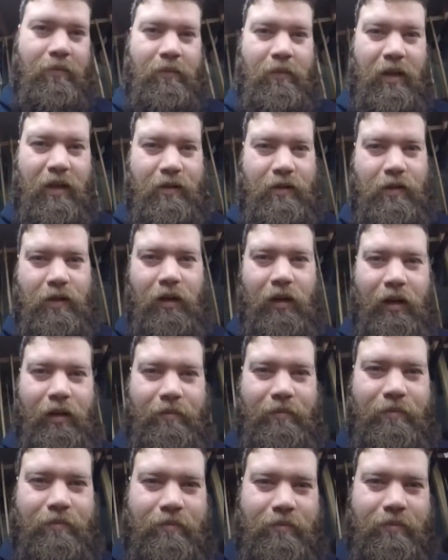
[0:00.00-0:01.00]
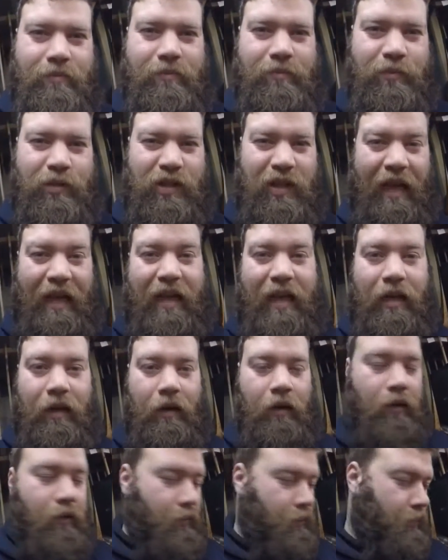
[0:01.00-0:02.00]
That's like
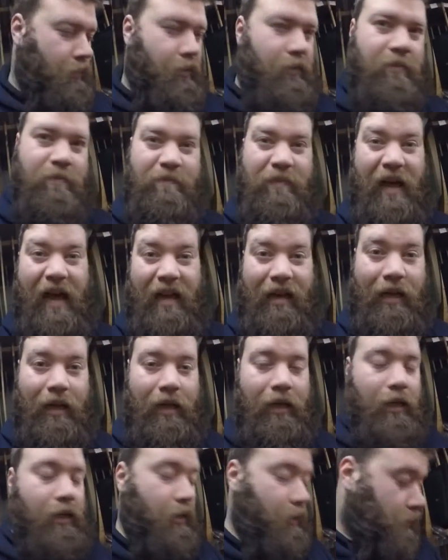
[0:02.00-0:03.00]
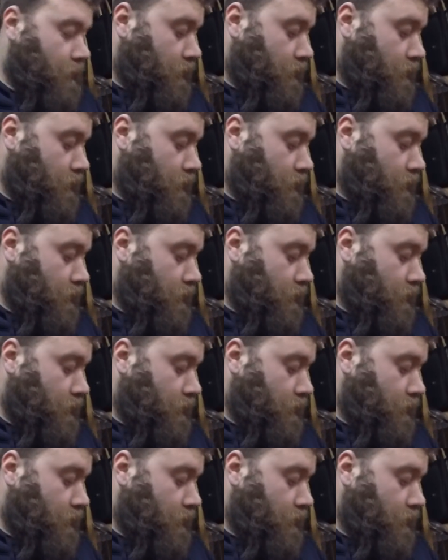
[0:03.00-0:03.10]
sticking badly.